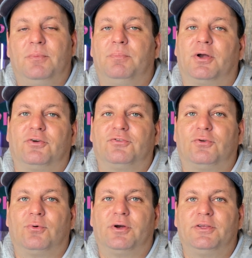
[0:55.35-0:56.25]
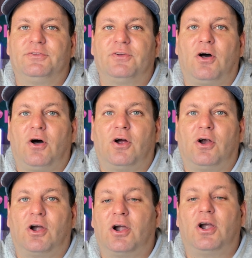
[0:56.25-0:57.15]
but our stories
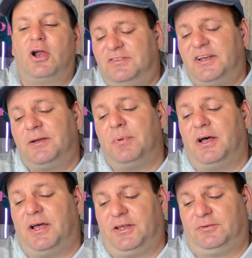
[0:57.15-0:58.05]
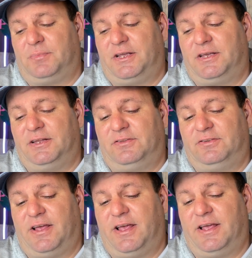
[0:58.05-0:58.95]
are Sigma, as my kids
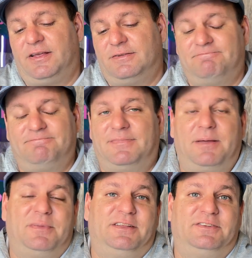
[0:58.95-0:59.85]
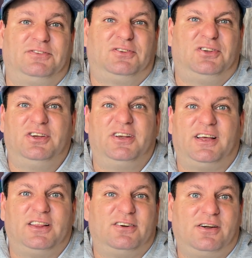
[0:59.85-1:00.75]
say. That means good,
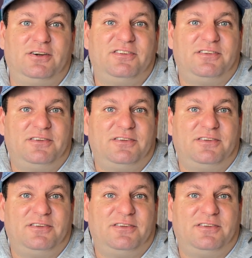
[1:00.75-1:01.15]
I learned.